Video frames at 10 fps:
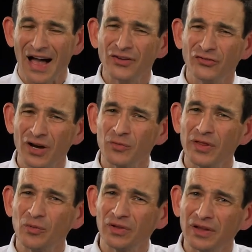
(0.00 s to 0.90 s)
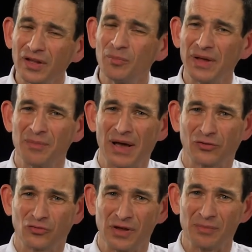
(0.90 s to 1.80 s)
I shared with you a little bit
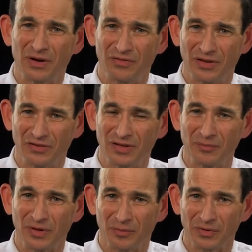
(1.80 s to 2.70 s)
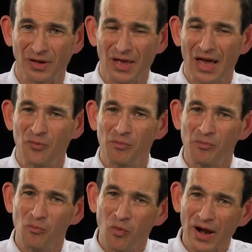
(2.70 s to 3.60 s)
about treatment of these symptoms. And
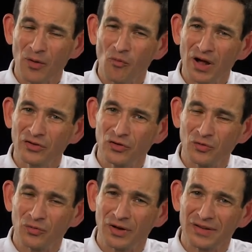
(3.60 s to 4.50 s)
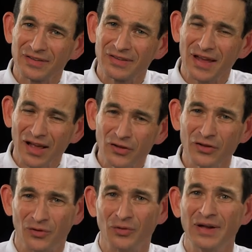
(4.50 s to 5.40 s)
what I want to tell
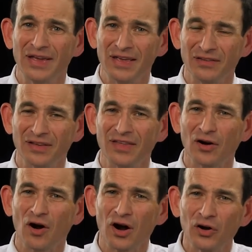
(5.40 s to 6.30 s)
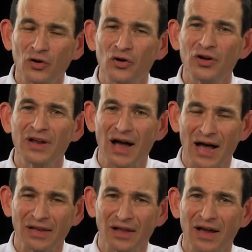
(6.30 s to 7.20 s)
you is that there are good
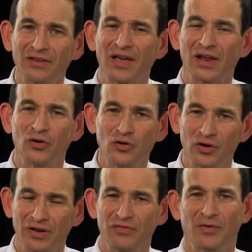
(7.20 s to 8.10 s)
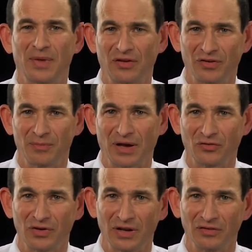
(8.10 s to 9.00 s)
guidelines and good information about
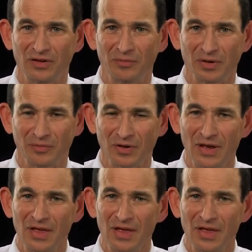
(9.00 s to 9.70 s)
treating symptoms.